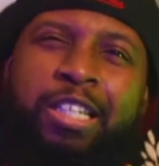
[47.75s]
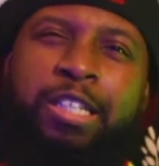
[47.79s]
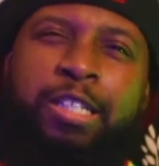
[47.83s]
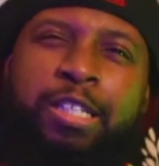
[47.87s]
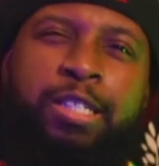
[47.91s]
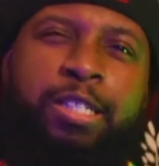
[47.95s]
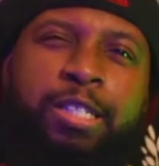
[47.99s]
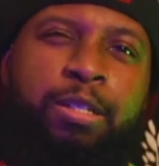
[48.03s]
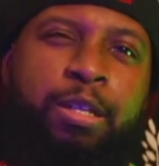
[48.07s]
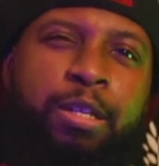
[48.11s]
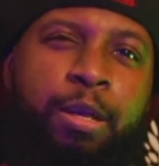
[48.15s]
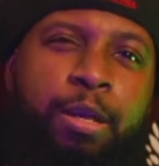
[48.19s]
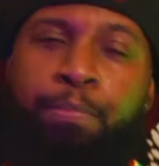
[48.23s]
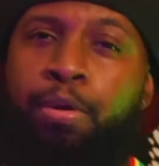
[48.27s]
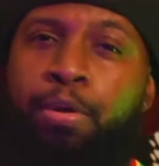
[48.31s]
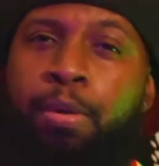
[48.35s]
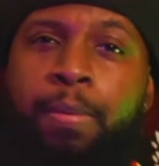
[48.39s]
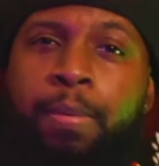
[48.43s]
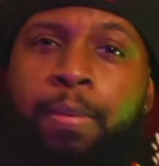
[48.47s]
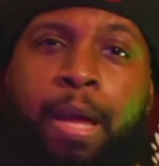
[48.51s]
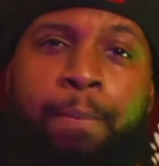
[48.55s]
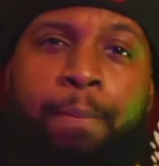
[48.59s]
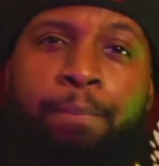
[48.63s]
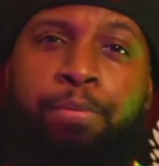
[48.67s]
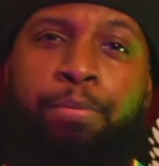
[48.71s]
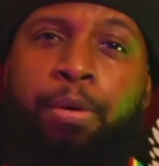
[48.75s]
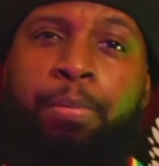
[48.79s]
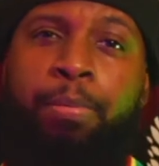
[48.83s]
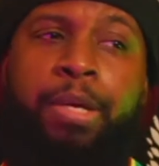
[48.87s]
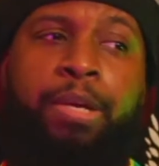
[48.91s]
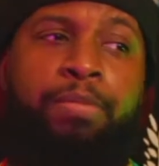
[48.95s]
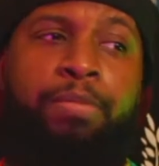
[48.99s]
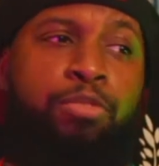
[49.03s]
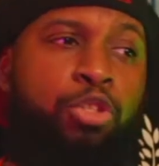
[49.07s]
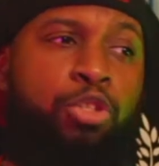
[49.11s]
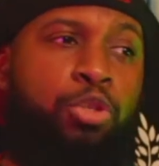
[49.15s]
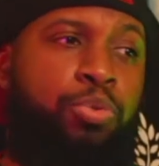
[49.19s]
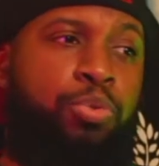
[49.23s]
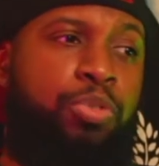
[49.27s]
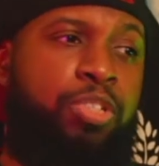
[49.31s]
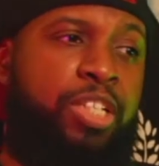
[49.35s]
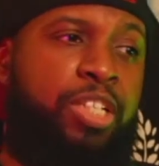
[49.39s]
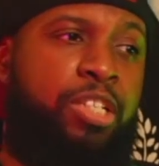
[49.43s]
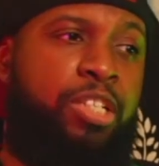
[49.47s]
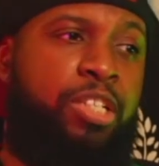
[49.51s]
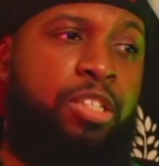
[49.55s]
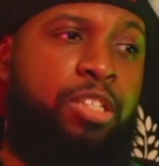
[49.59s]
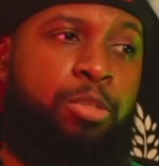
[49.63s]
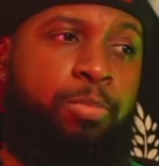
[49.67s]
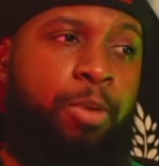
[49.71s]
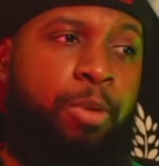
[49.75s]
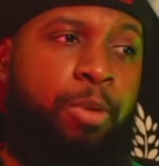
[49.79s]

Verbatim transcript: Is it this? They probably I'm probably even two